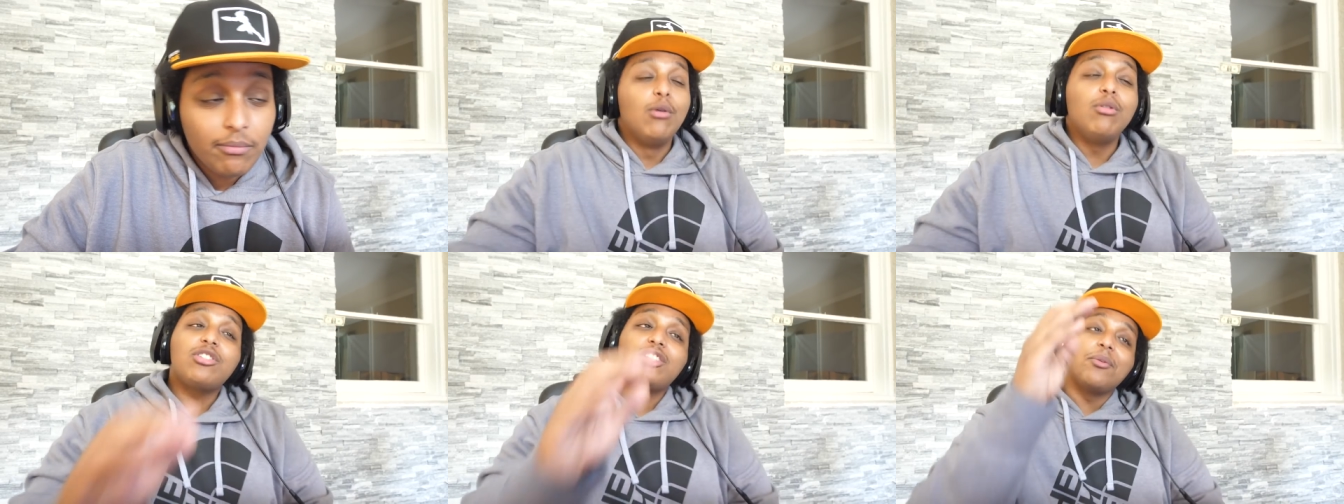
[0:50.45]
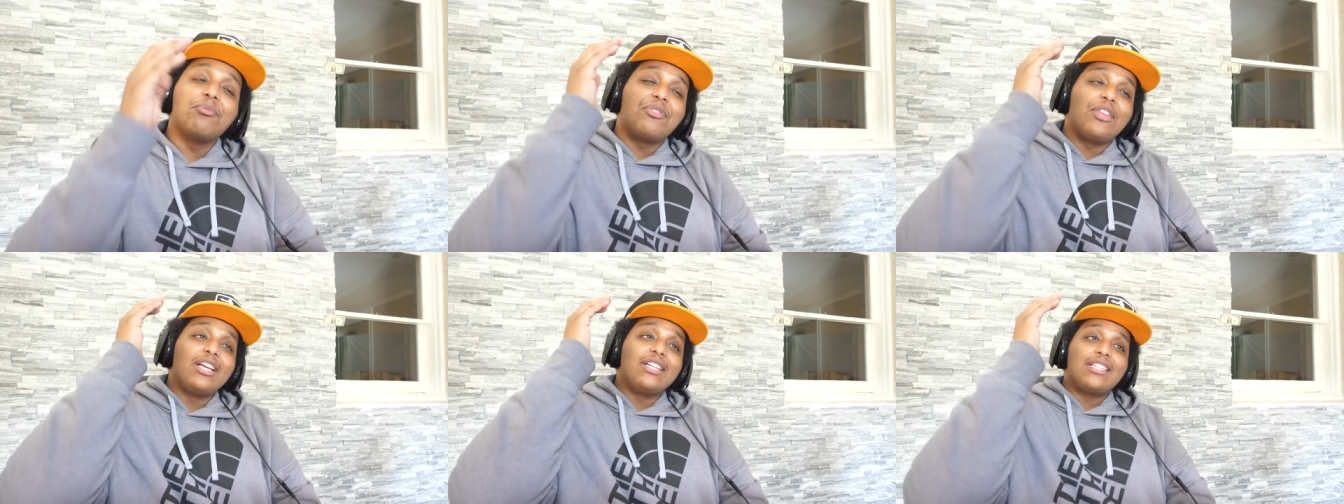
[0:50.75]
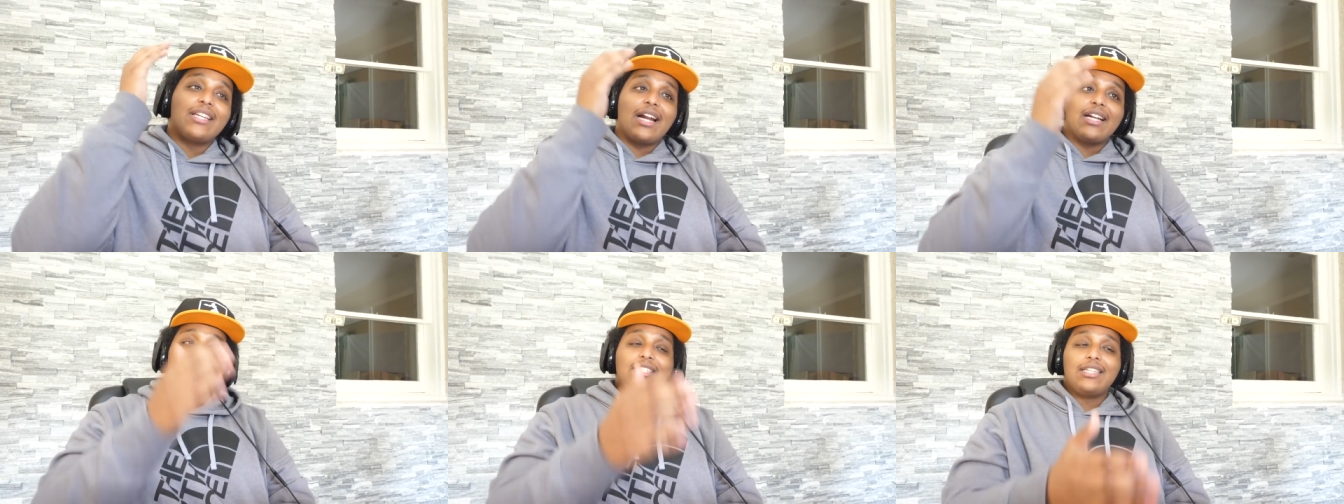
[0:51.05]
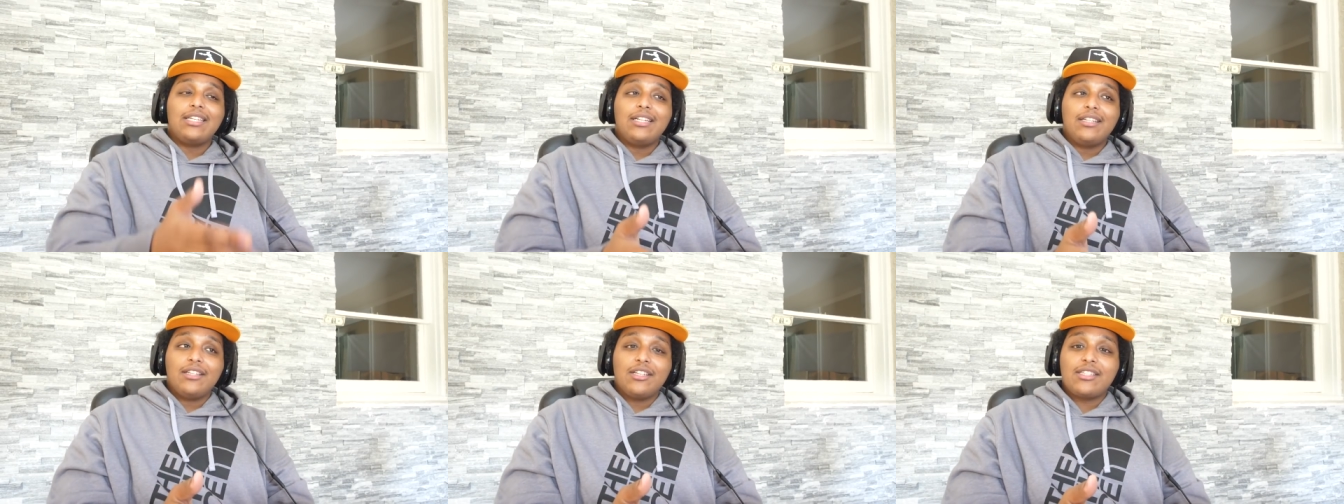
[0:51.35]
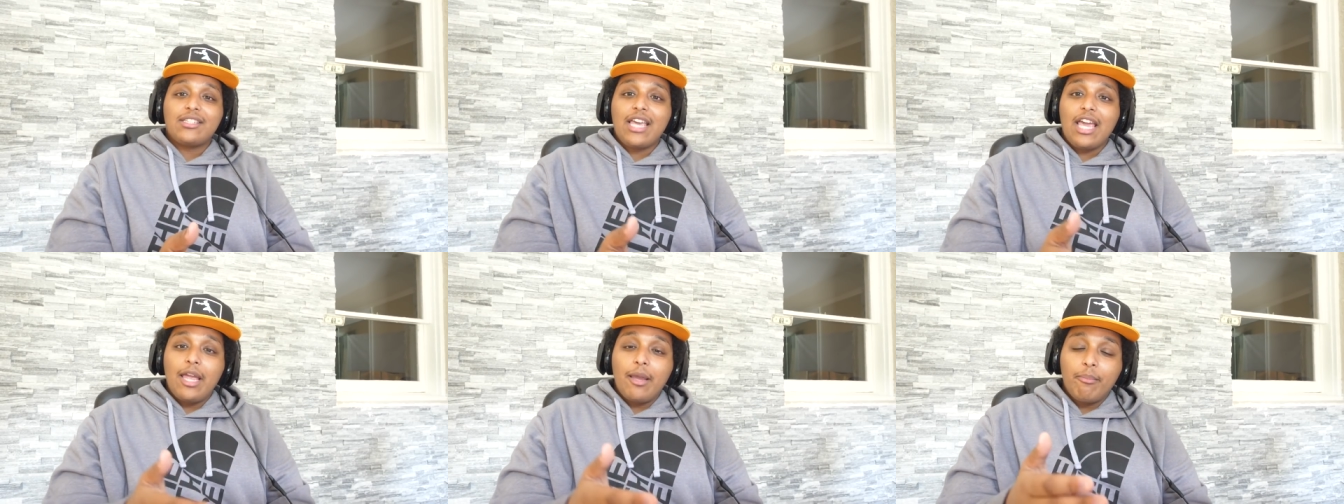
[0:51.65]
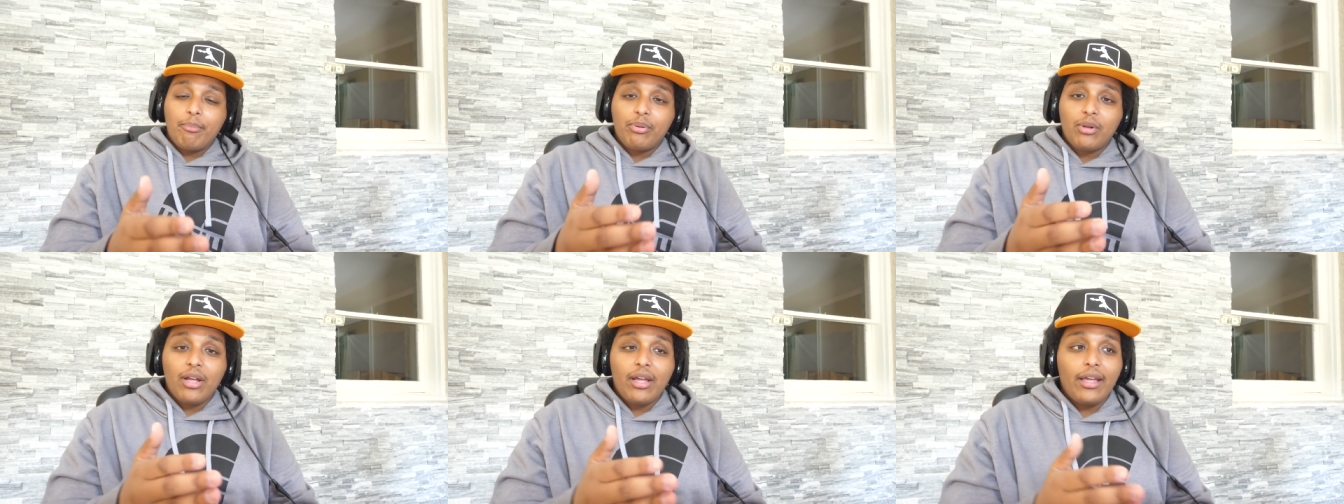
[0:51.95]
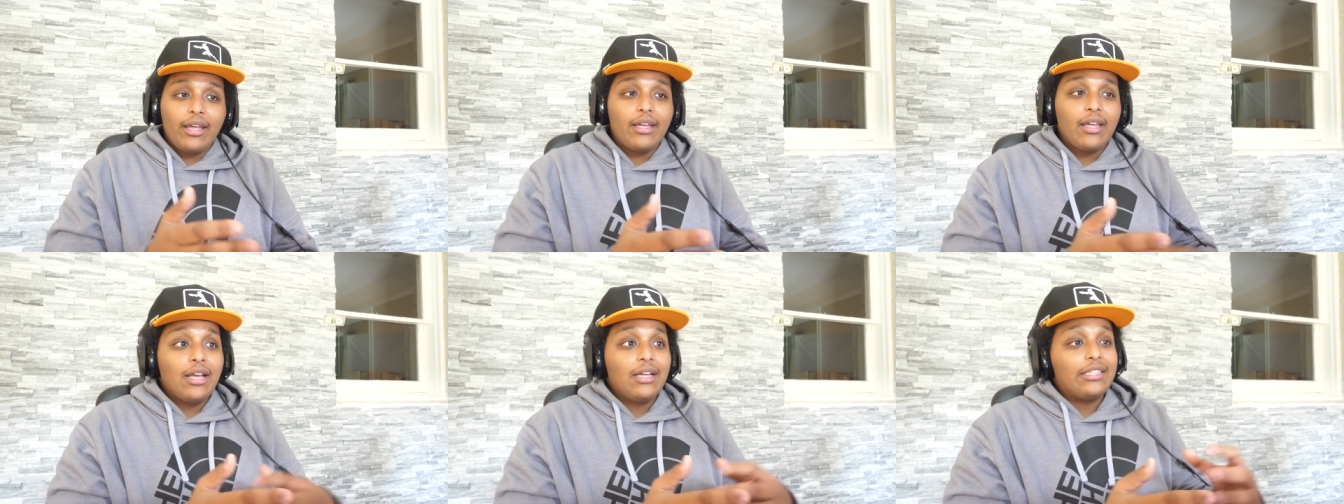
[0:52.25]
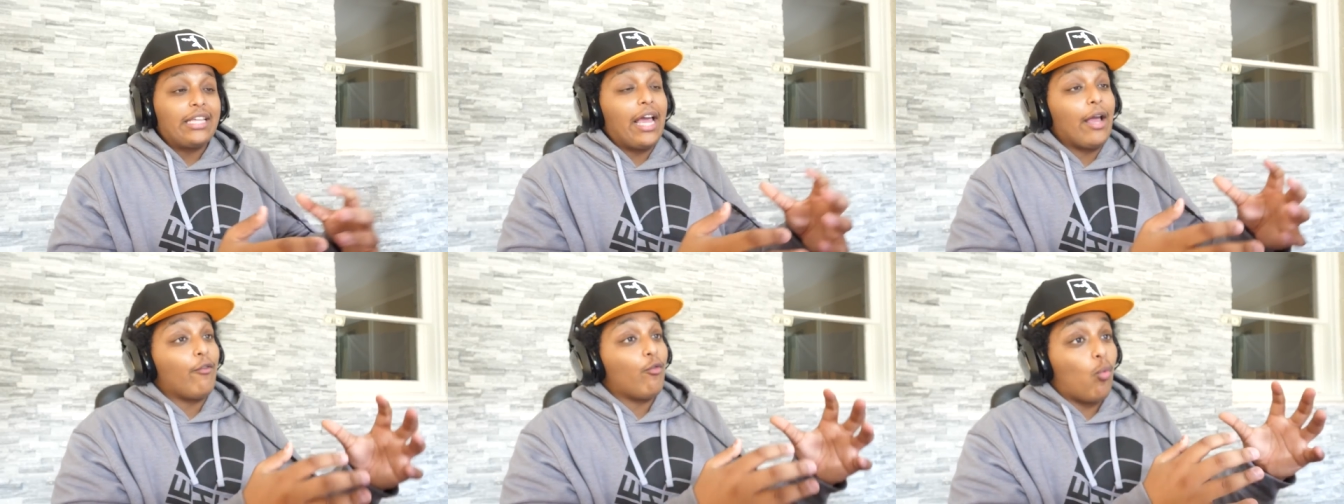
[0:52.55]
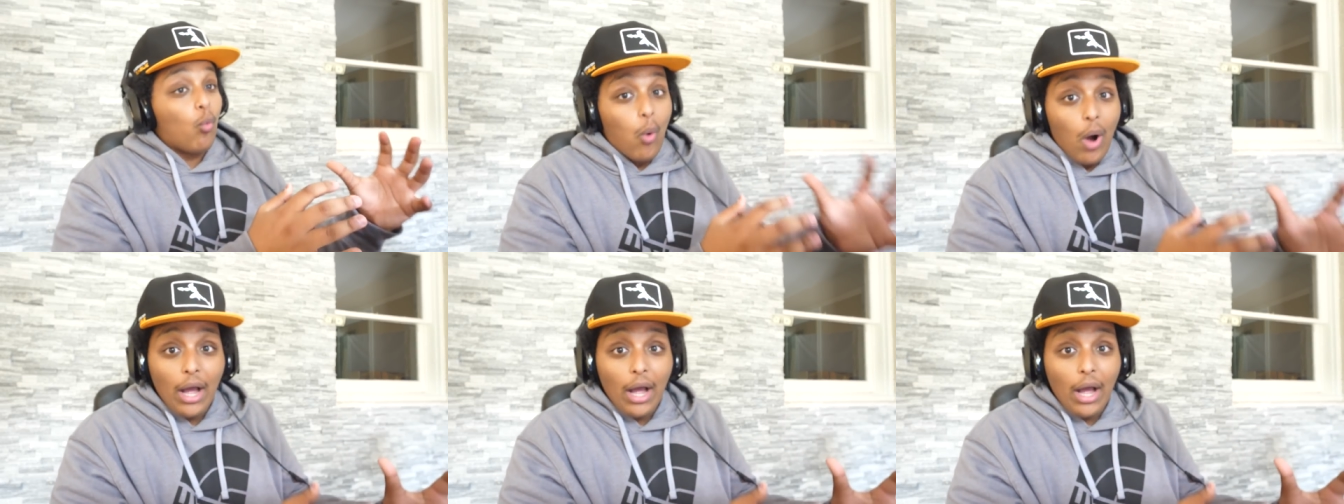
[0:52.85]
There were some things that I seen in this gameplay that,